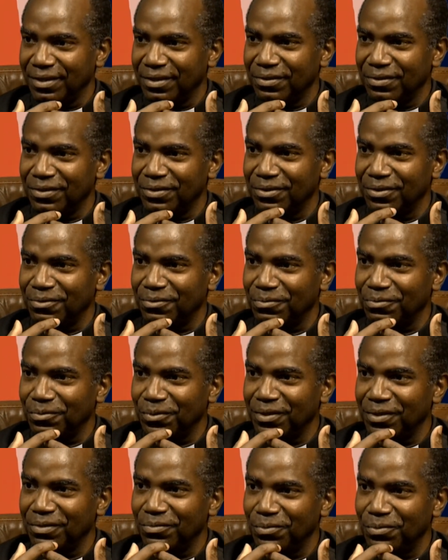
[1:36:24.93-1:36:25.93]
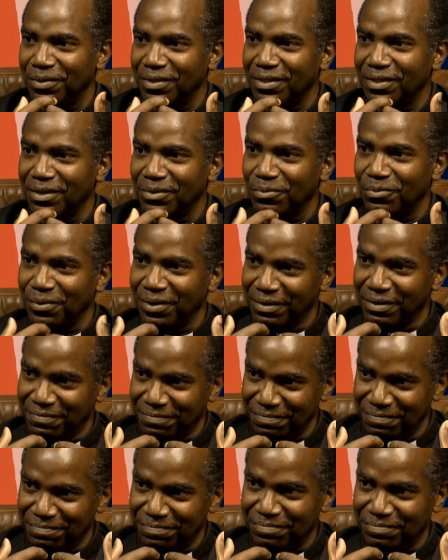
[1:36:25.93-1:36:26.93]
We think we
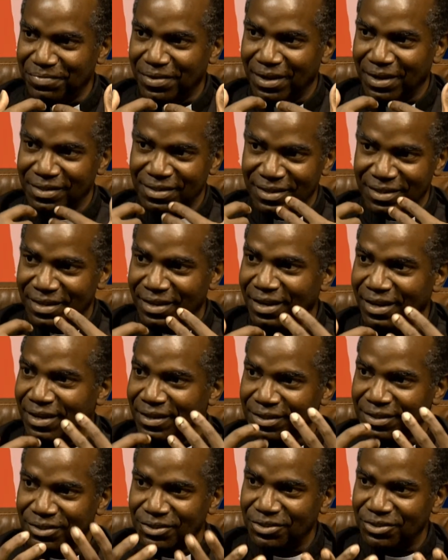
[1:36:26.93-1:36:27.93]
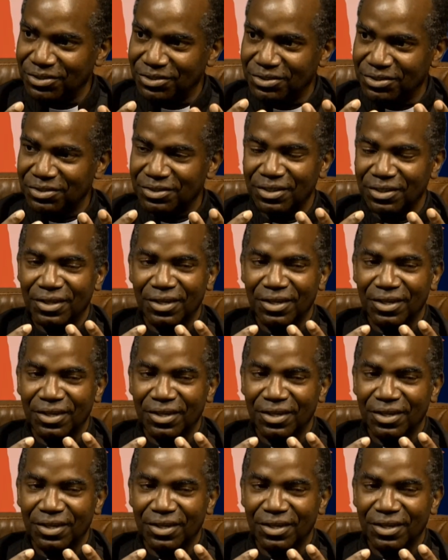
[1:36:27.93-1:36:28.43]
got the knowledge.